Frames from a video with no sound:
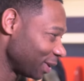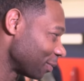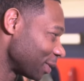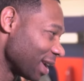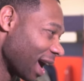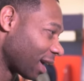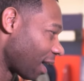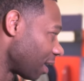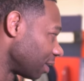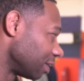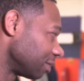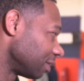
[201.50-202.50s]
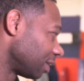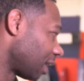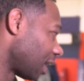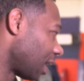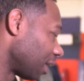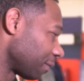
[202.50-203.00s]
we're, not guarding
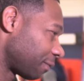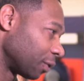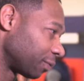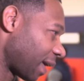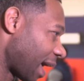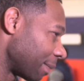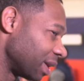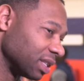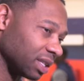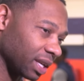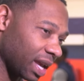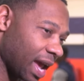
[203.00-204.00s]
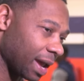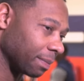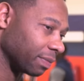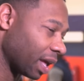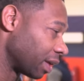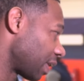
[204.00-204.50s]
uh, the first five minutes of the
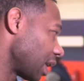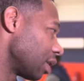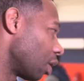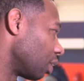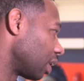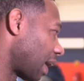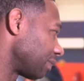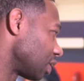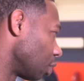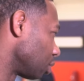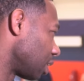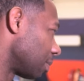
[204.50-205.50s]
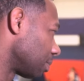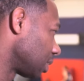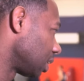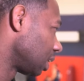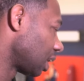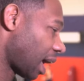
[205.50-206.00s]
game. They, they know it. I've told them.
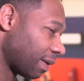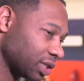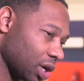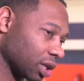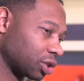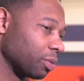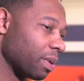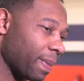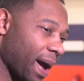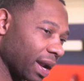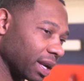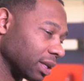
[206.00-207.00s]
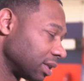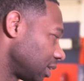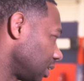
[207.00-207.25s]
I've talked to them about it.